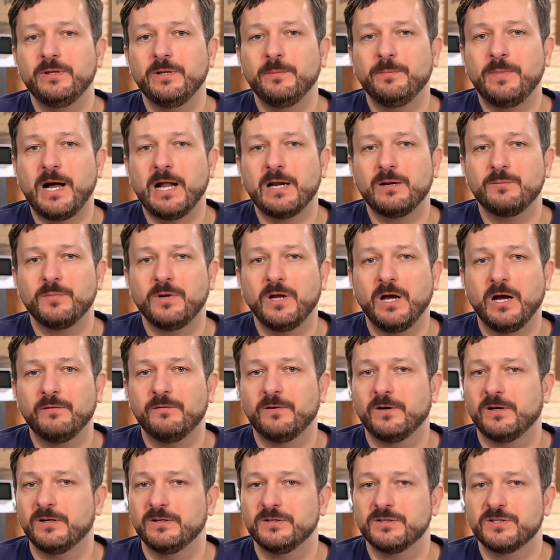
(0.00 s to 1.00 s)
the bottom
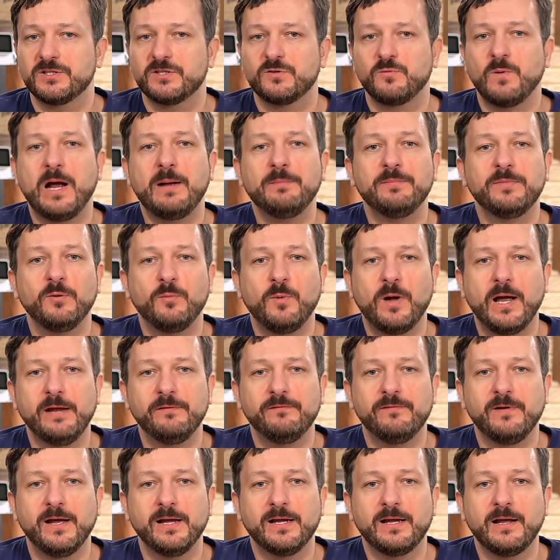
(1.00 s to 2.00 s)
cover, swap the
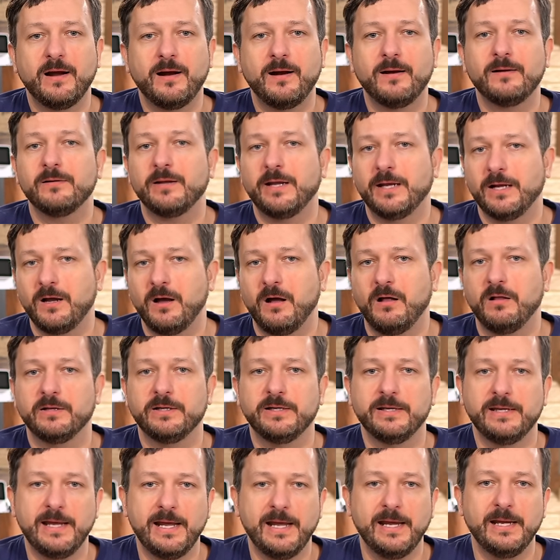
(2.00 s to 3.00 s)
Wi Fi card, and call
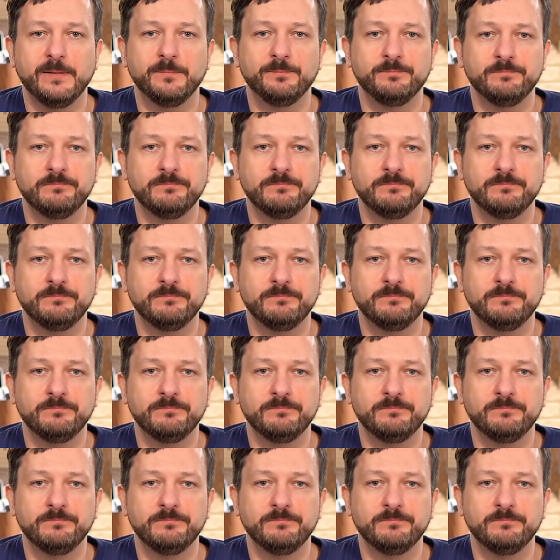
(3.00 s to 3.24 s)
it a day.